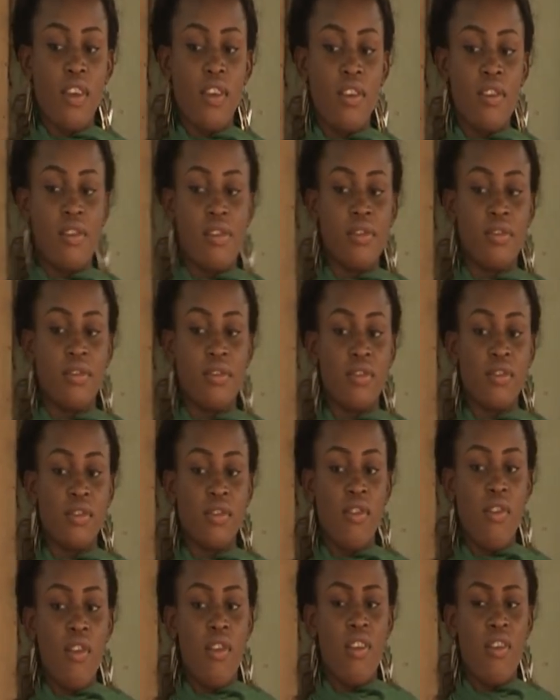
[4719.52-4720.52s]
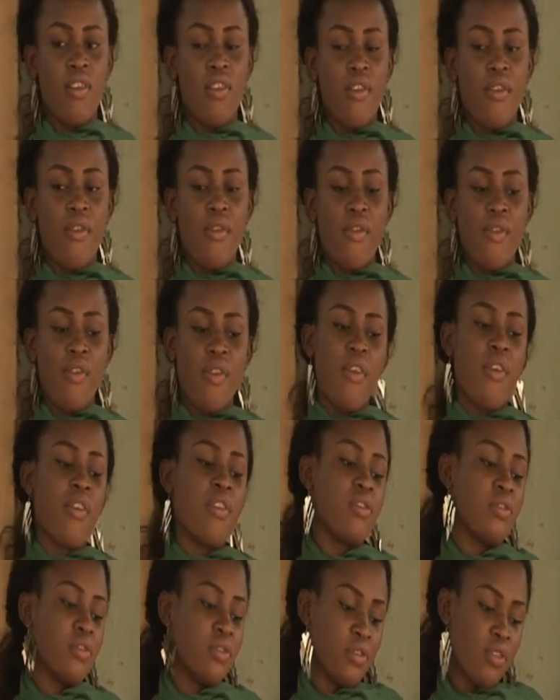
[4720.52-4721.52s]
I say you know the come up for this
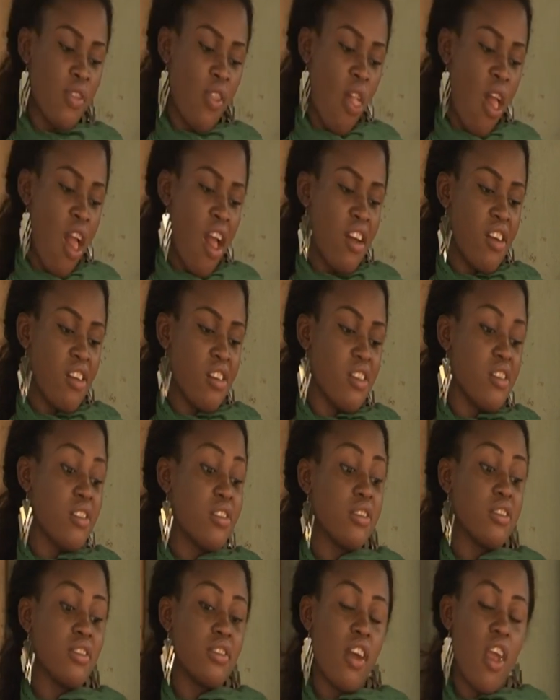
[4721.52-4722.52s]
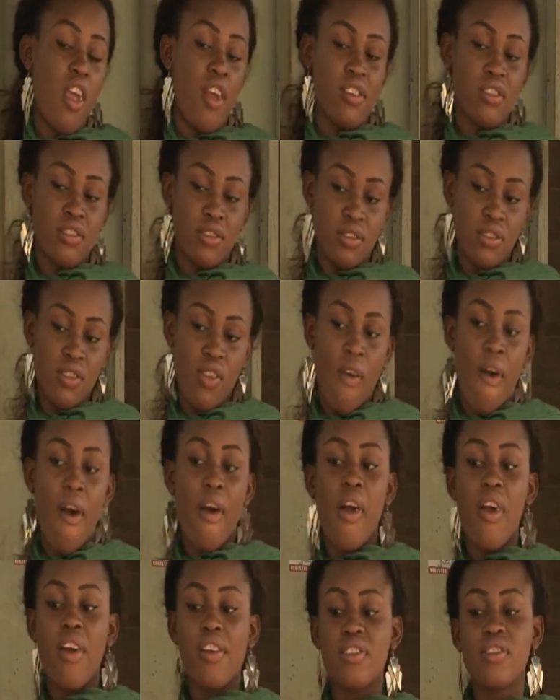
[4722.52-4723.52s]
place. Now here, me and
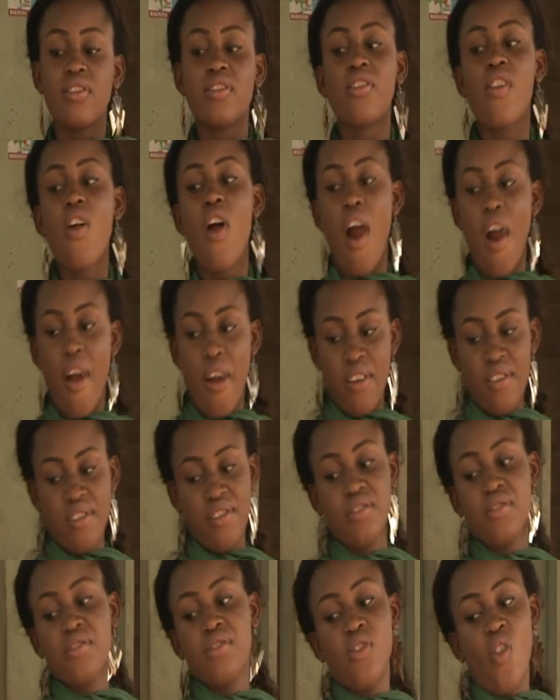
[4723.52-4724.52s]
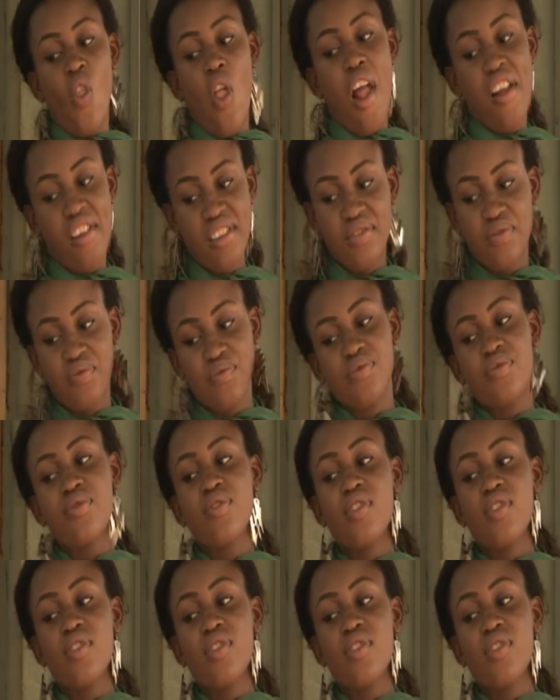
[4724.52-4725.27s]
you go sit down put today.